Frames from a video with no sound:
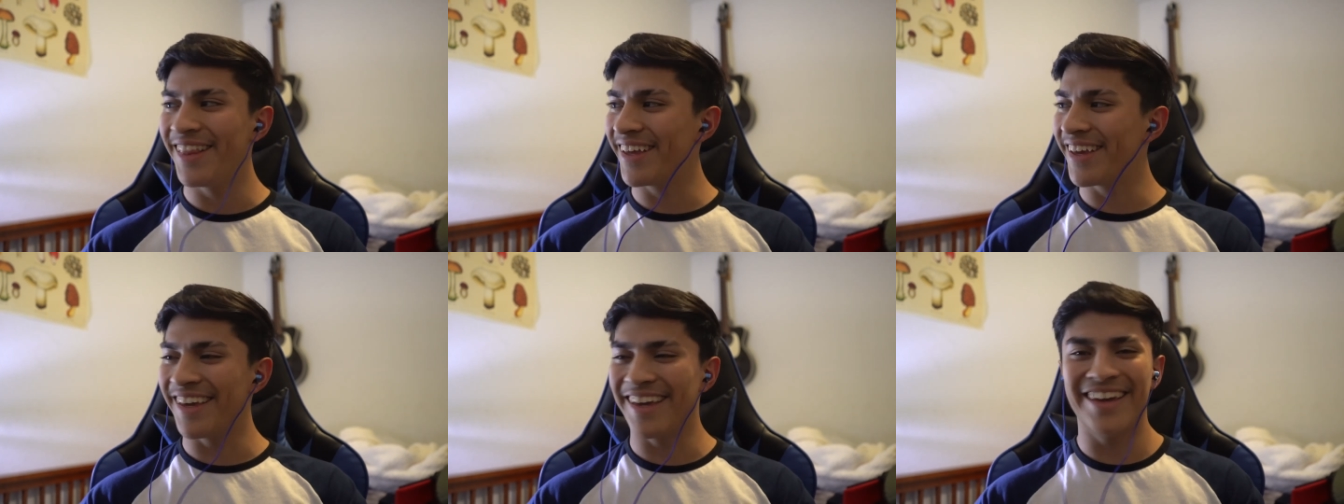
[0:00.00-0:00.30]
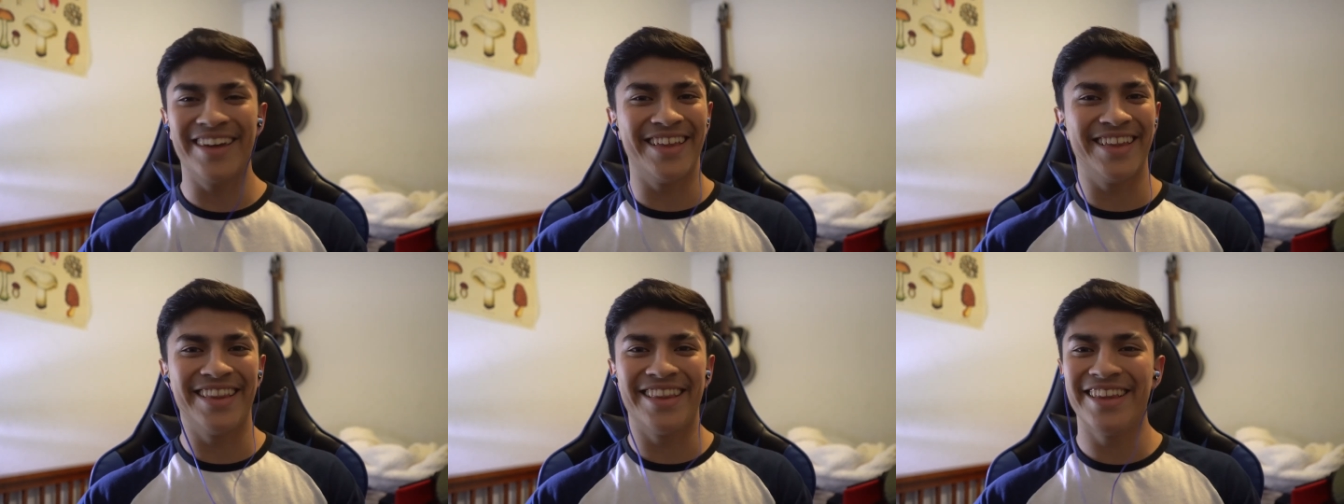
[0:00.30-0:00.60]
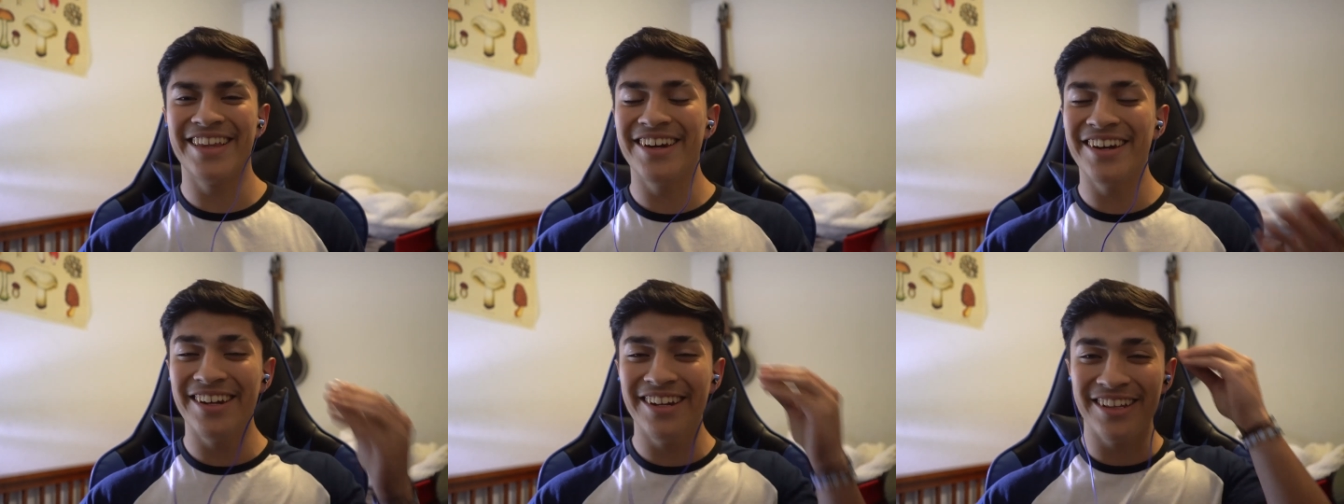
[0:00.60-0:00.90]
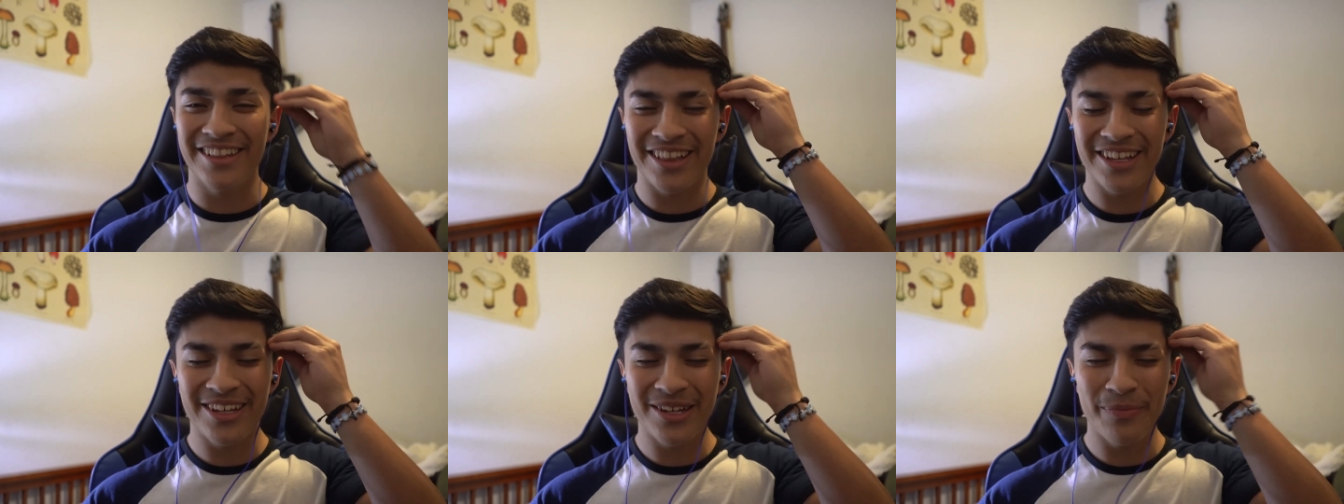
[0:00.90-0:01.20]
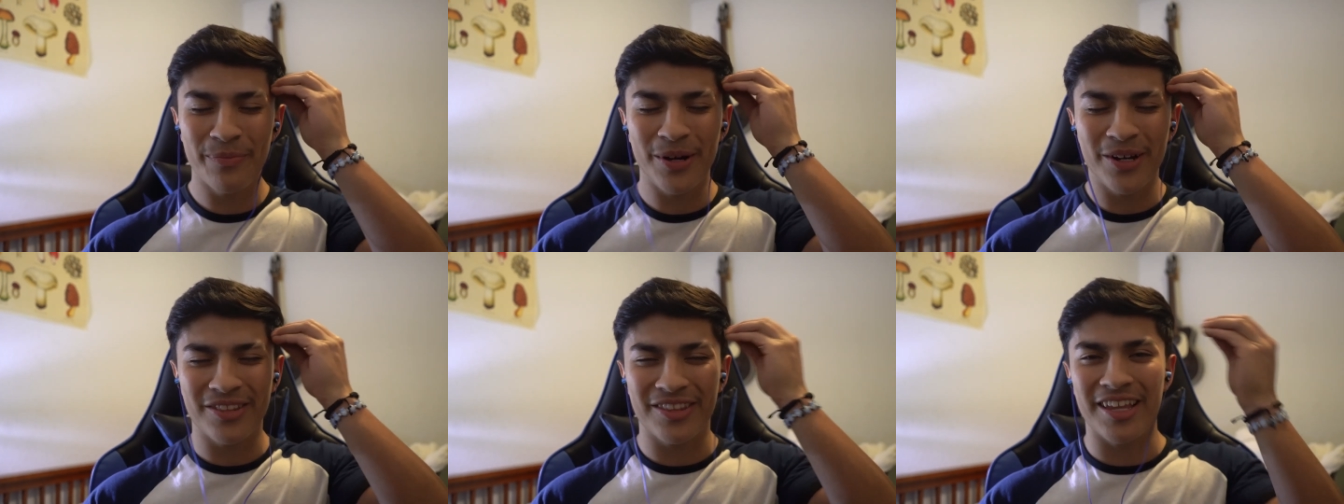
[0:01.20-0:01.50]
like, eh, literally think
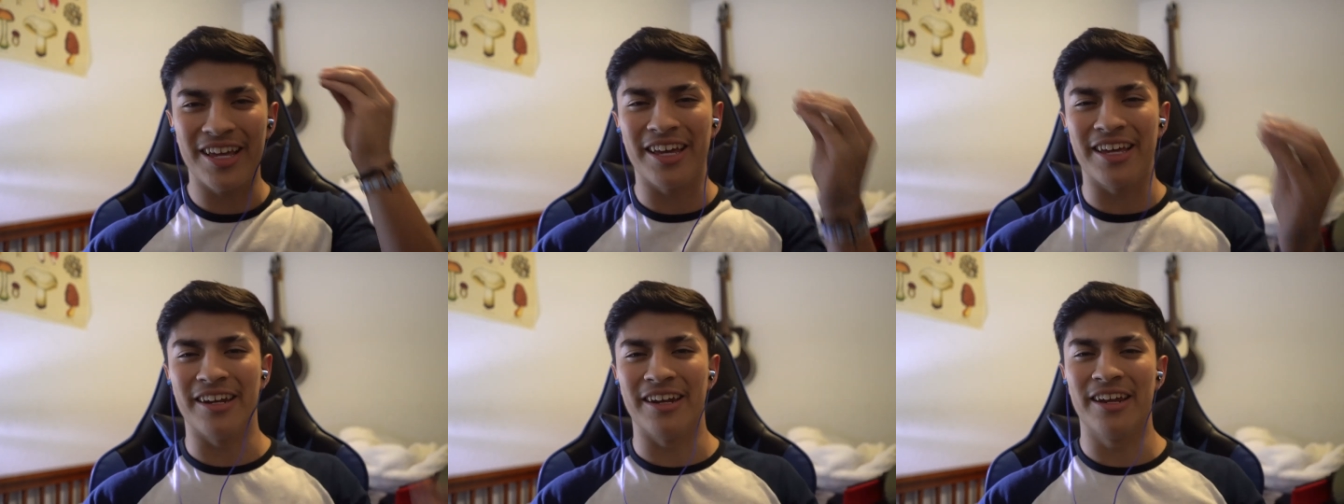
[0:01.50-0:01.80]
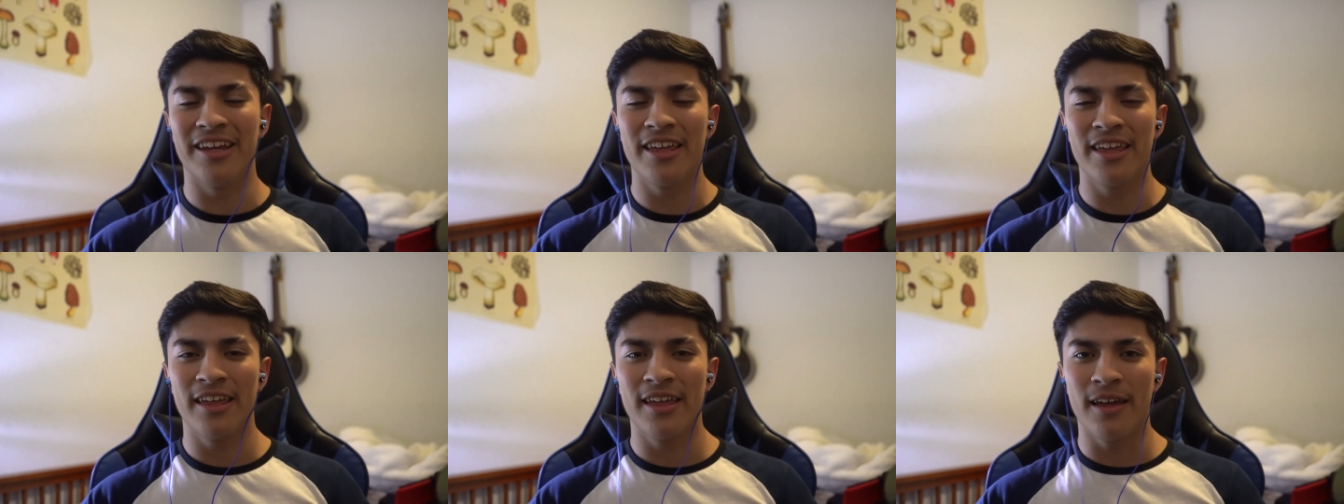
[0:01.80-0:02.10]
about that.